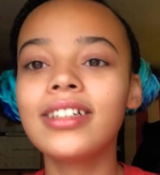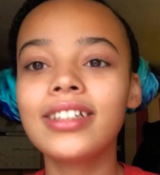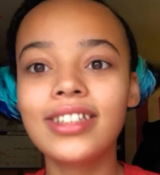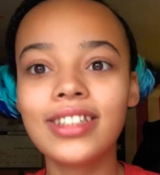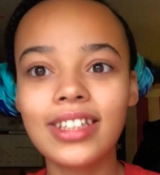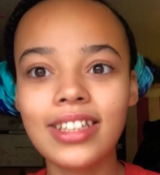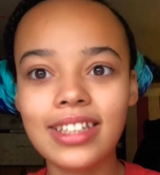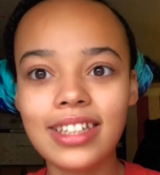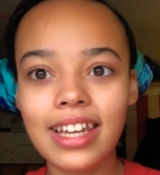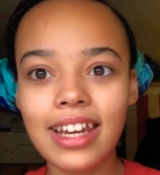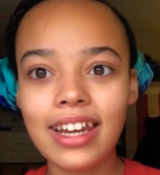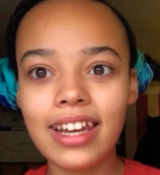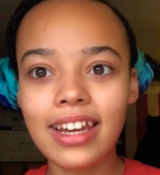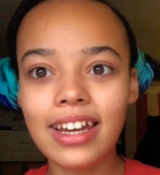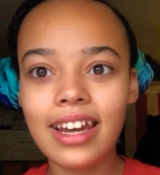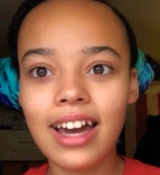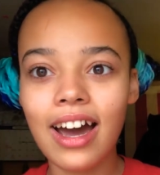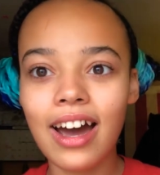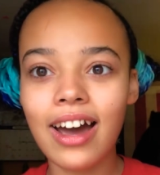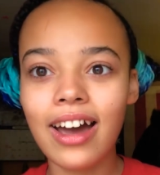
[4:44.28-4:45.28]

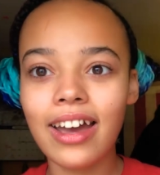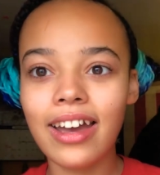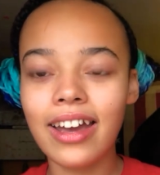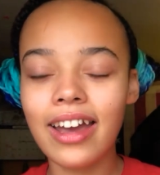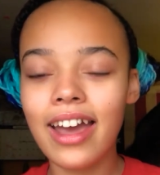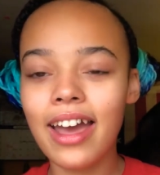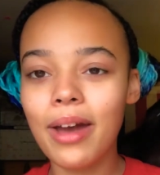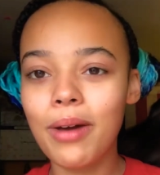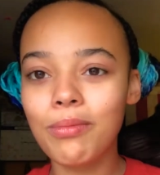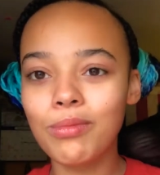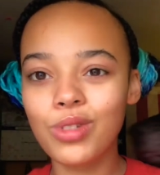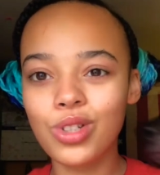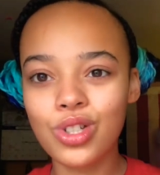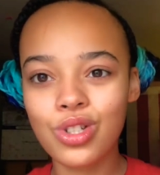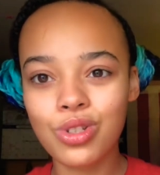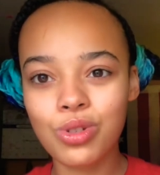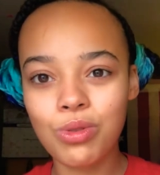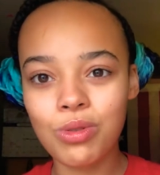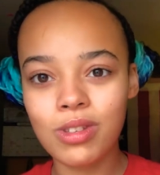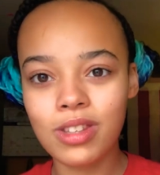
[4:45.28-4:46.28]
Today I am just
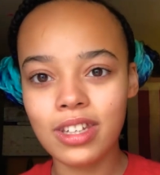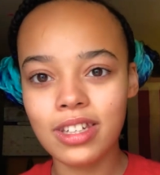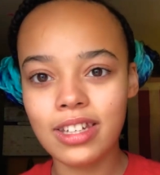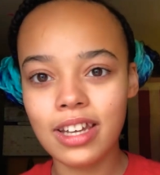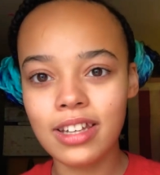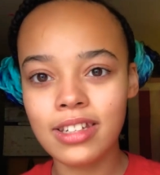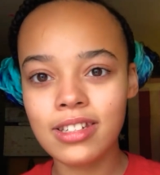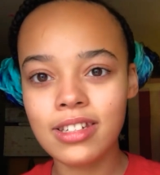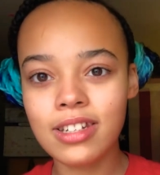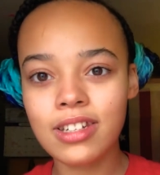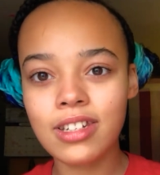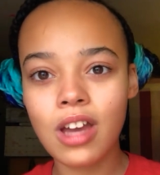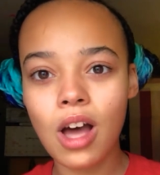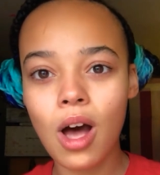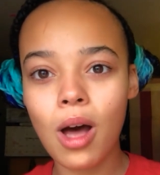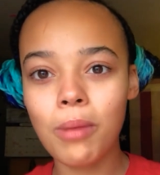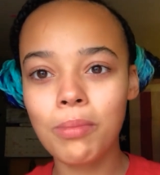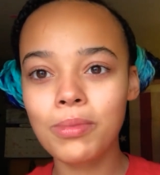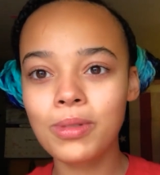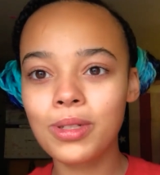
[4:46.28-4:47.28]
doing the
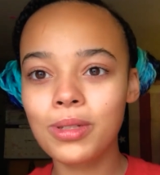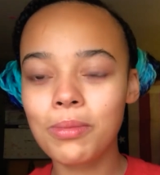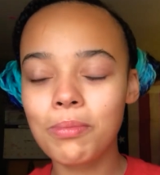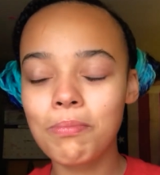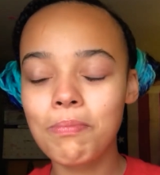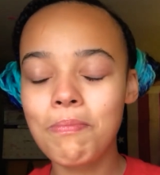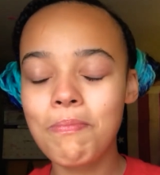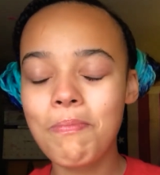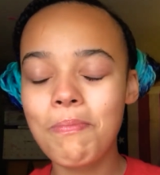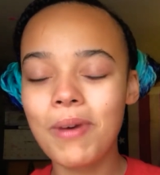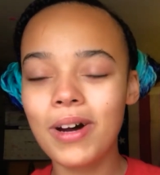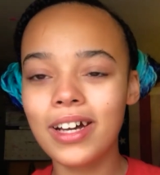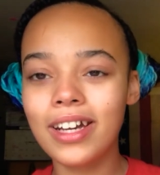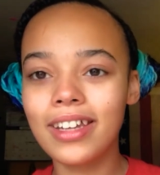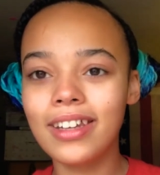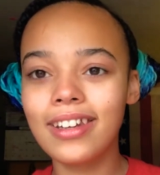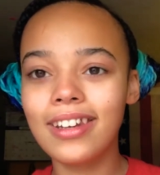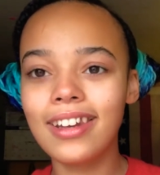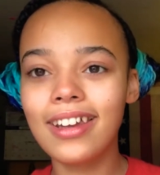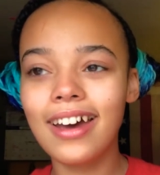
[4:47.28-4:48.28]
desktops,
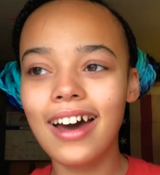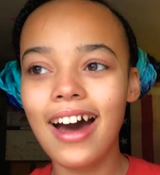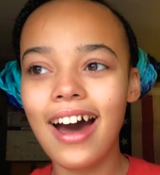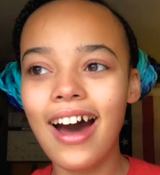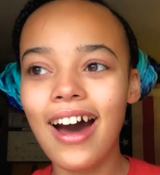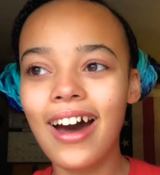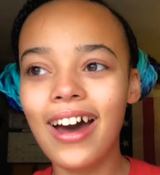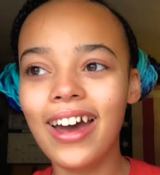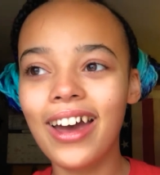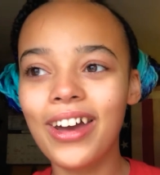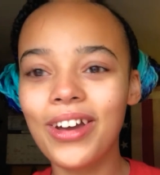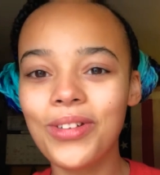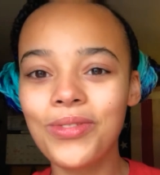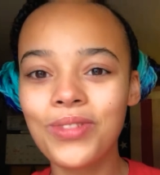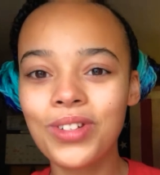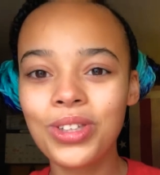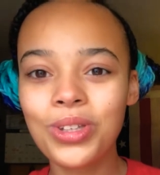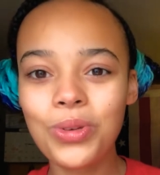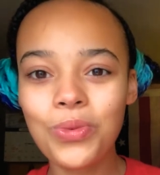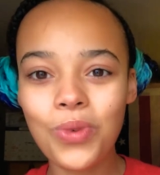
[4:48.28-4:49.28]
but I
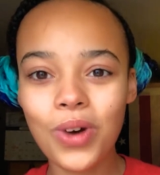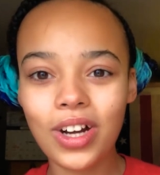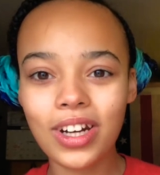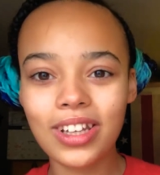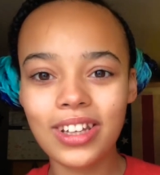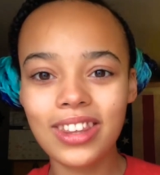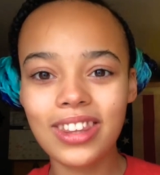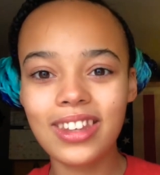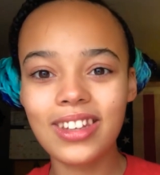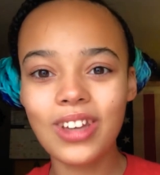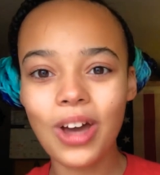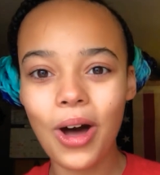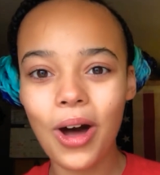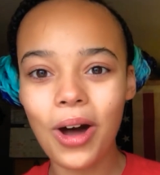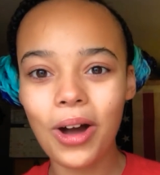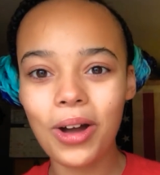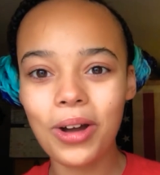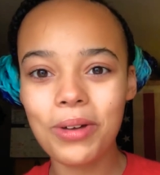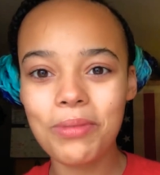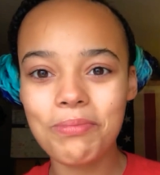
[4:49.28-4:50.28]
really want to
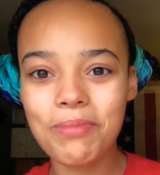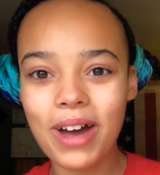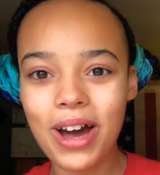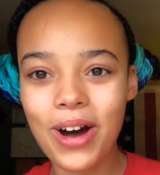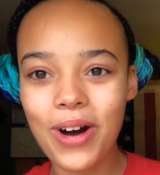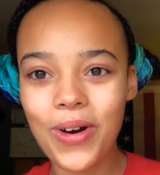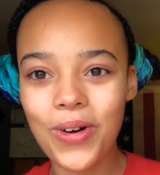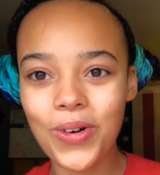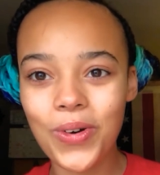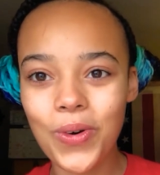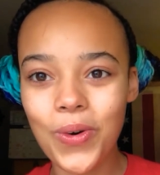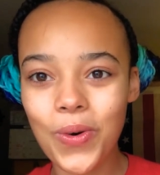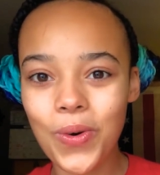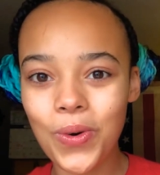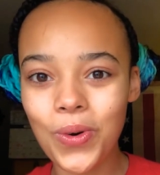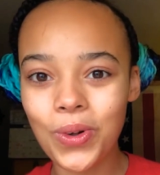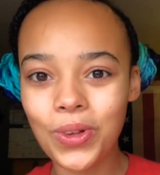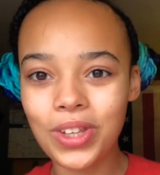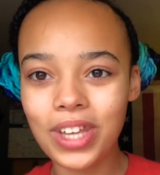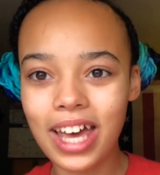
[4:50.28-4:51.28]
talk about
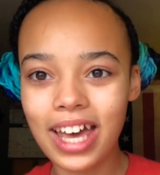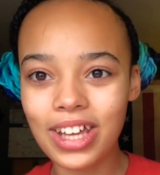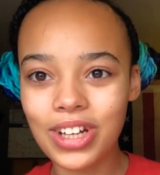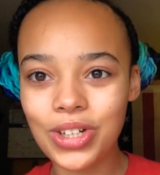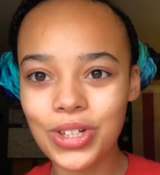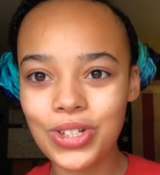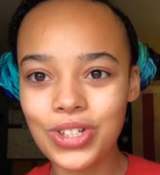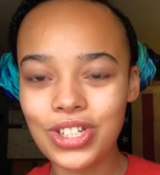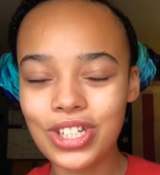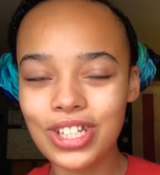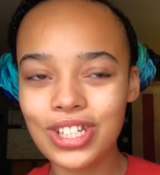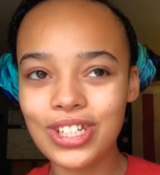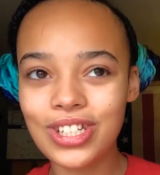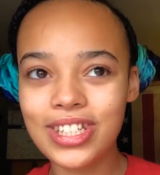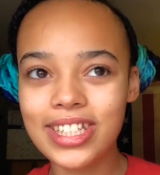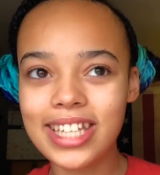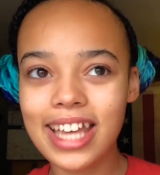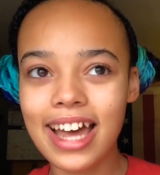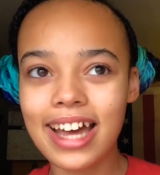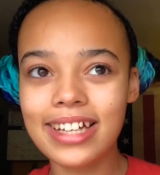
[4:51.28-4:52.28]
old
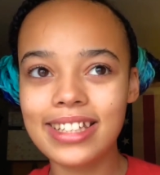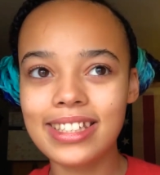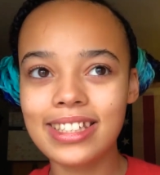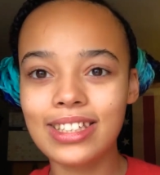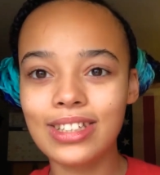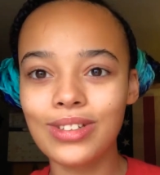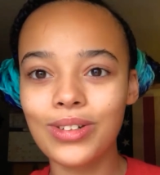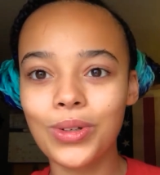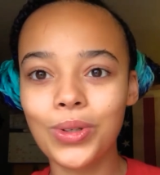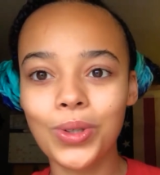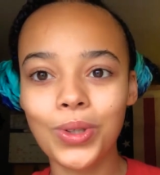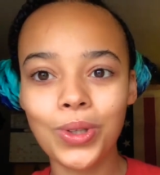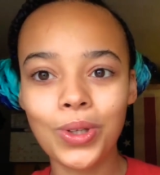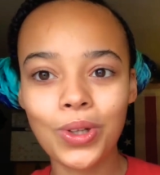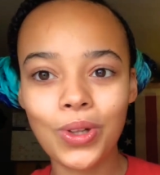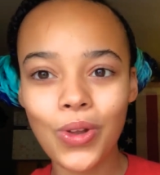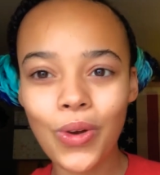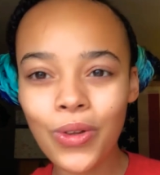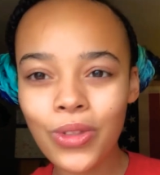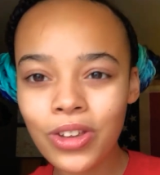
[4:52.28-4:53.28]
energies, as in old
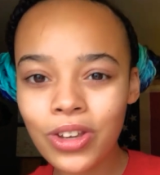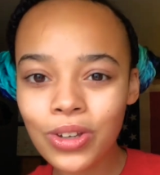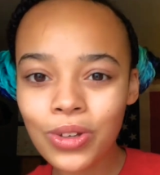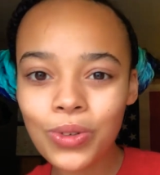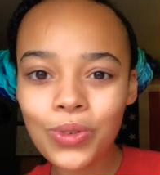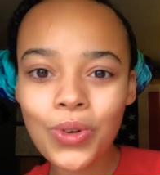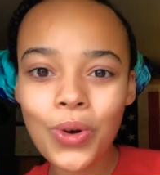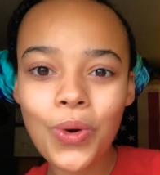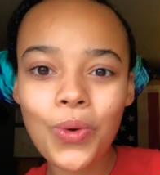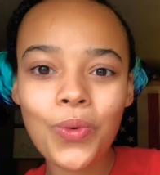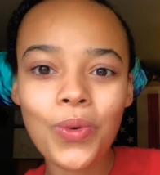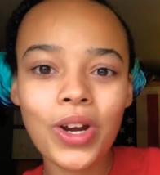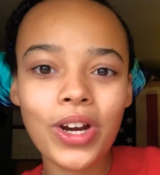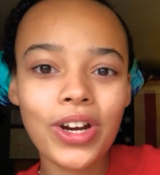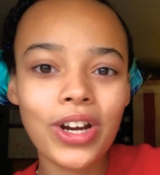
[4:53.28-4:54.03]
clothing you don't wear